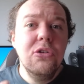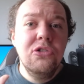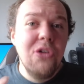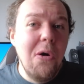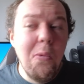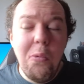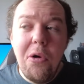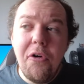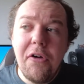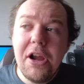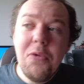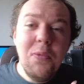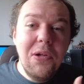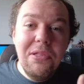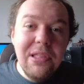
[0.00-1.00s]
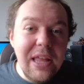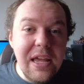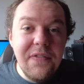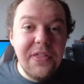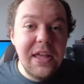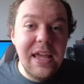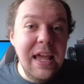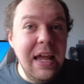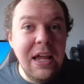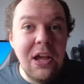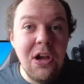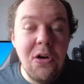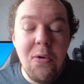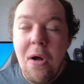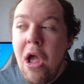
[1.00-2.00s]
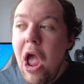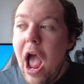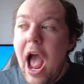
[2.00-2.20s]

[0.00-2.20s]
don't worry, we'll leave the EU